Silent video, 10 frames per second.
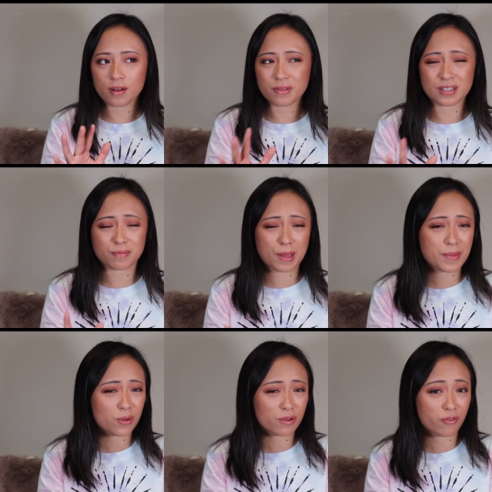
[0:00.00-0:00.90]
this may
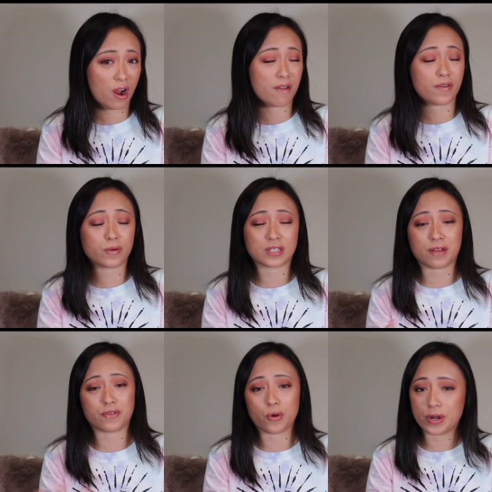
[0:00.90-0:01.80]
be only for iPhones. I
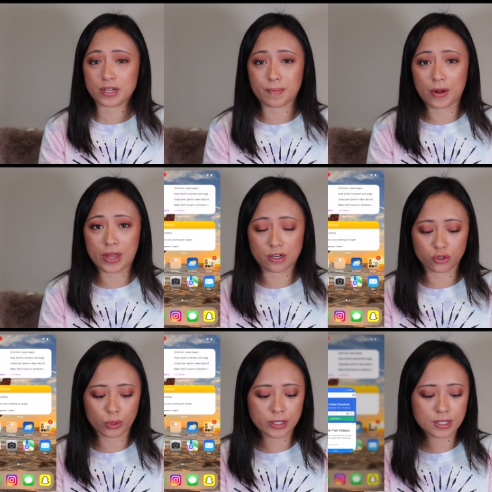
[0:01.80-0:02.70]
have no idea about
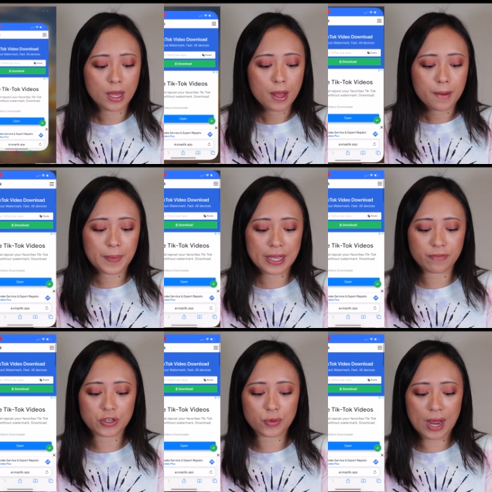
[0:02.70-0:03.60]
Androids. But
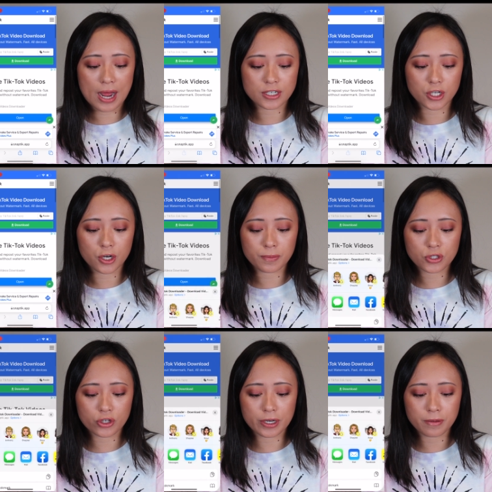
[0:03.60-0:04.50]
if you do add to home
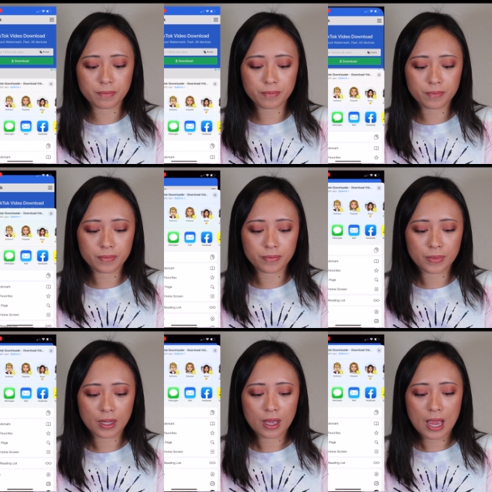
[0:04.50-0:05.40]
screen,
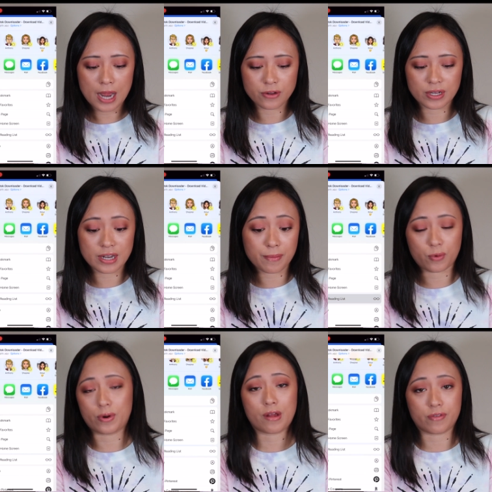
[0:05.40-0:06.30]
and you can name it
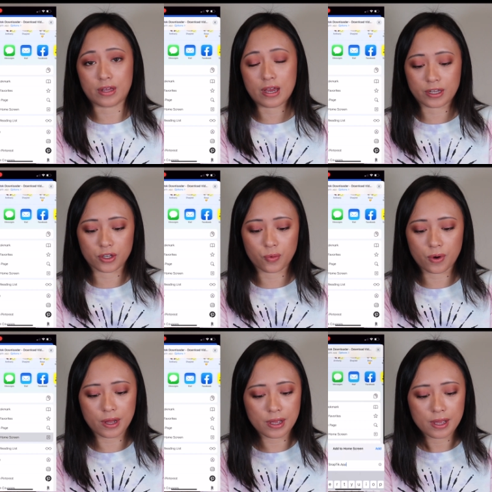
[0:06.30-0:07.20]
whatever the heck you
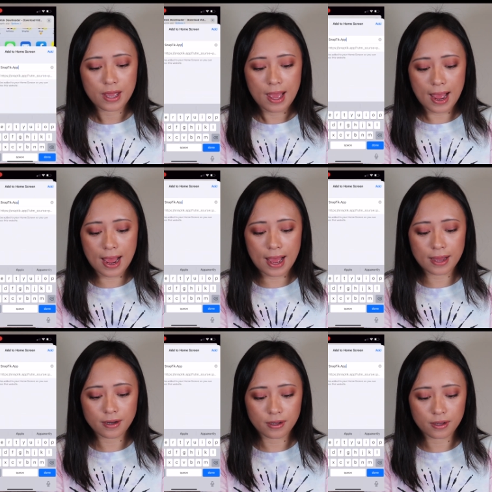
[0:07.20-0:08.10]
want,
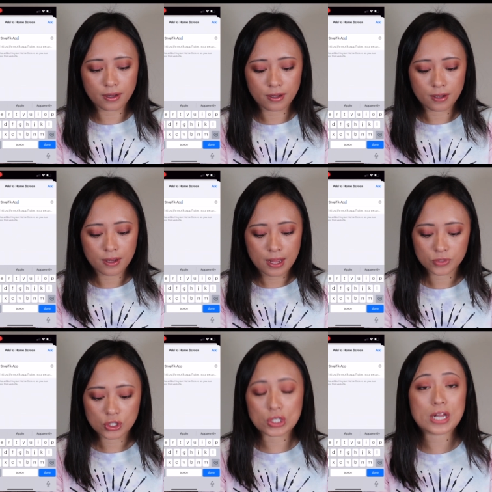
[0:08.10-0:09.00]
add.
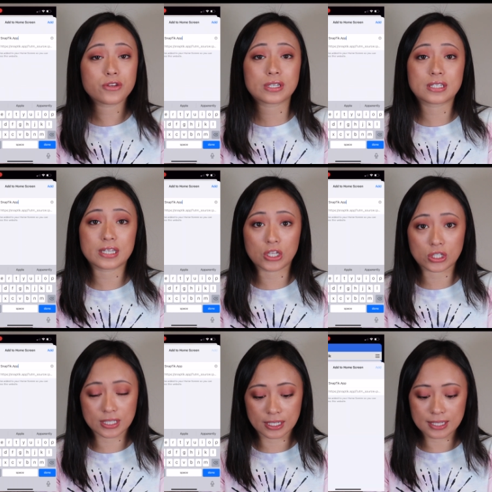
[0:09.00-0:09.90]
So then you can see it
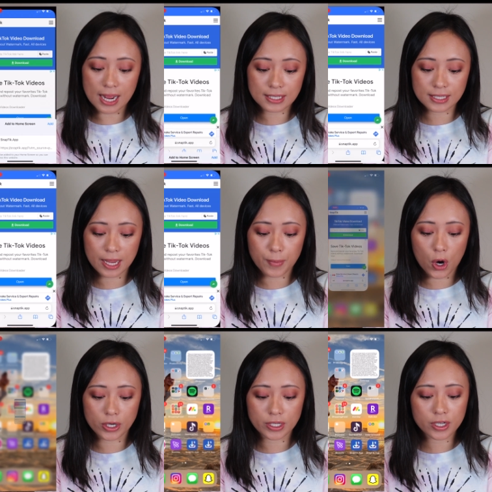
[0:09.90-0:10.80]
looks the exact same
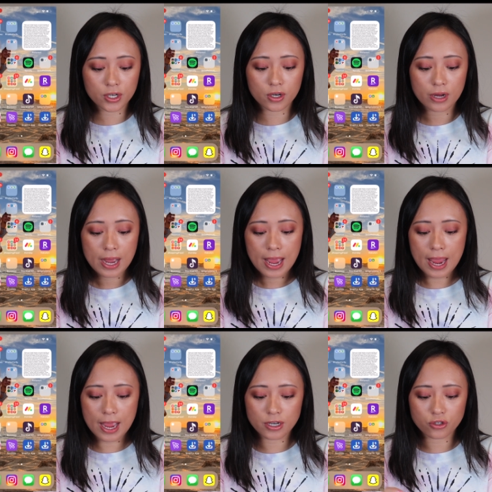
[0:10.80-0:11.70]
on here.
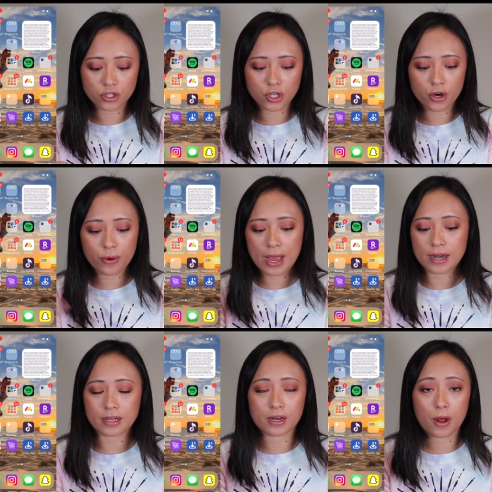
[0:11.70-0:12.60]
And you just go to it and
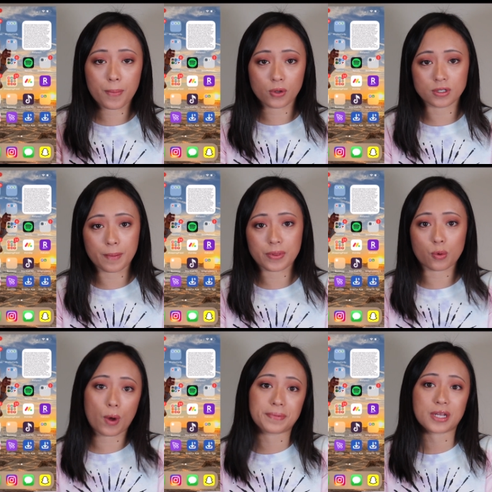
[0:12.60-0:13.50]
it pulls up the
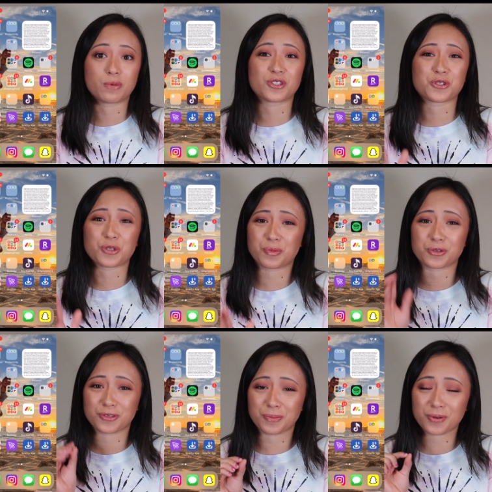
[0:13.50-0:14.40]
website, which is super,
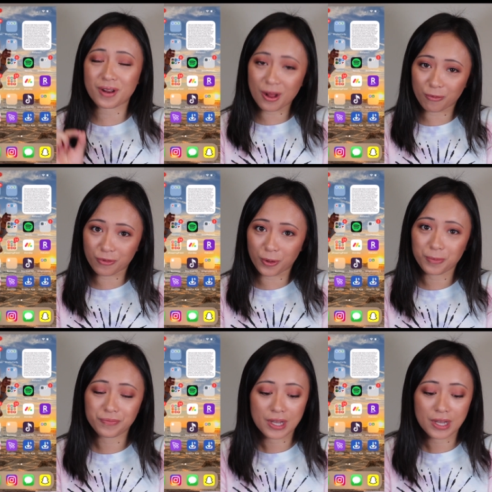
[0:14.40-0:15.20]
super helpful.